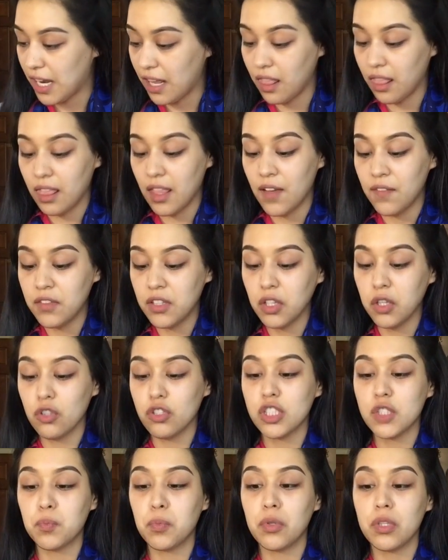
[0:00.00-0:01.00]
I love the
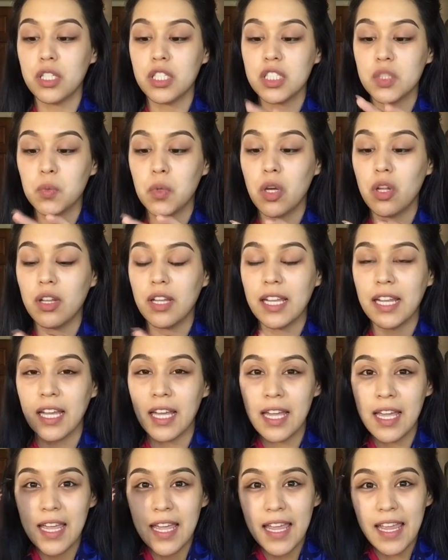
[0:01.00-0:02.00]
little spoolie as well. Like,
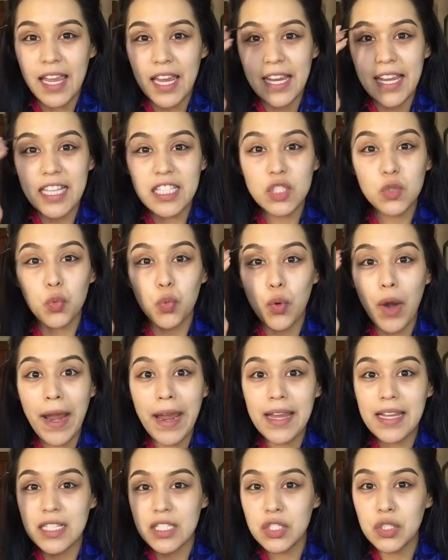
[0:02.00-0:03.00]
it gets
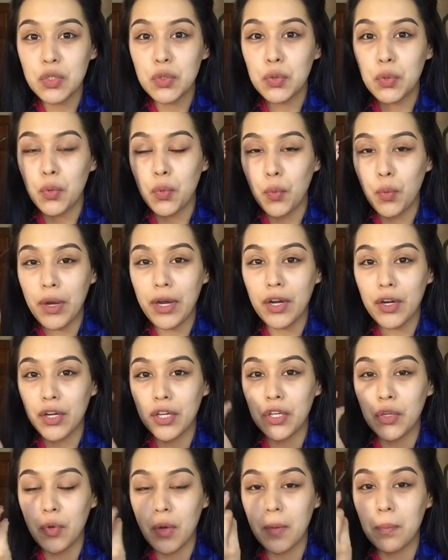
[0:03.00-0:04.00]
right into where
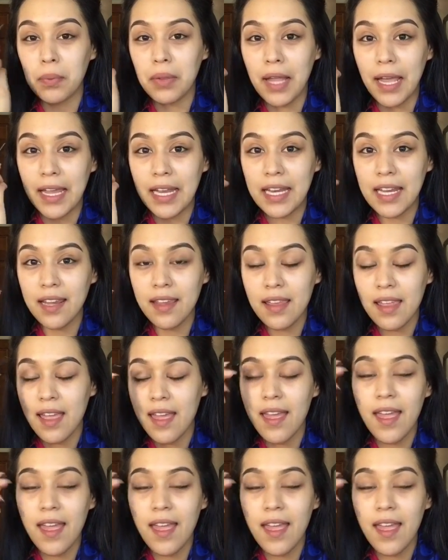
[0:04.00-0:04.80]
you applied it,